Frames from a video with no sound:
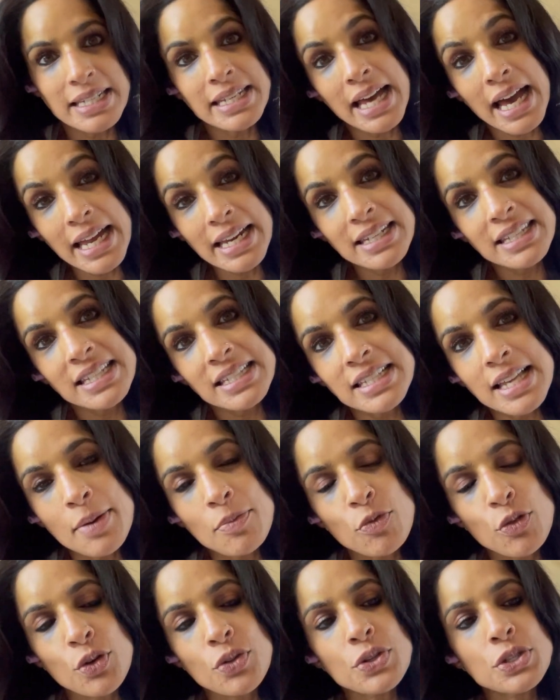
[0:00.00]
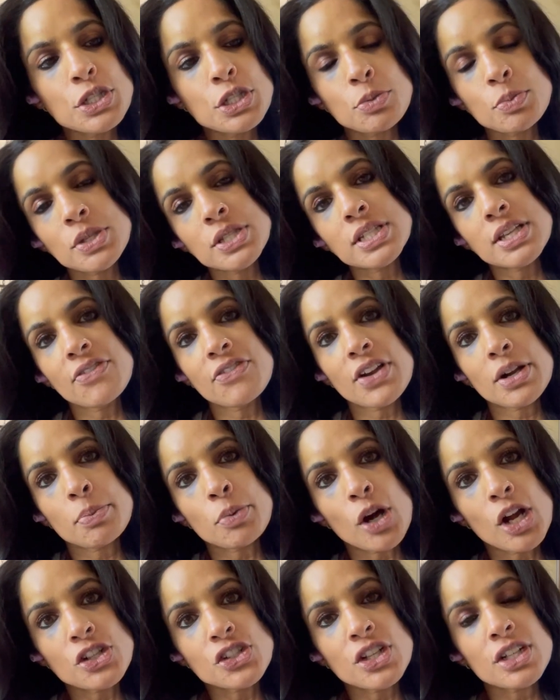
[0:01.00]
dyed this up for this specific
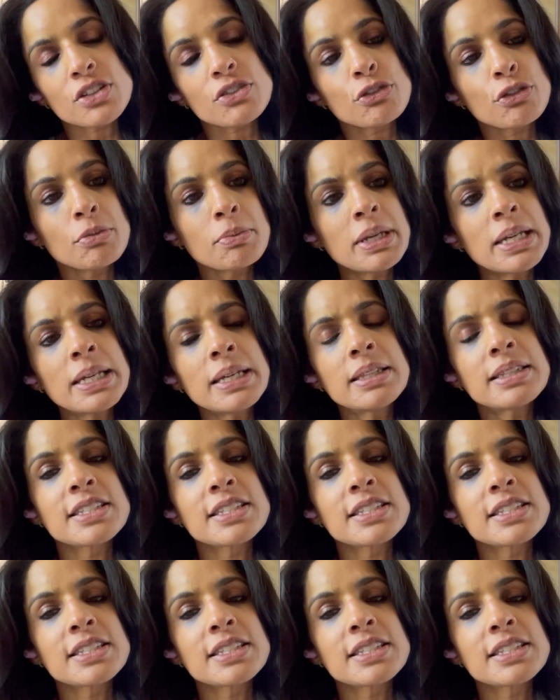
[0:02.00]
project for me.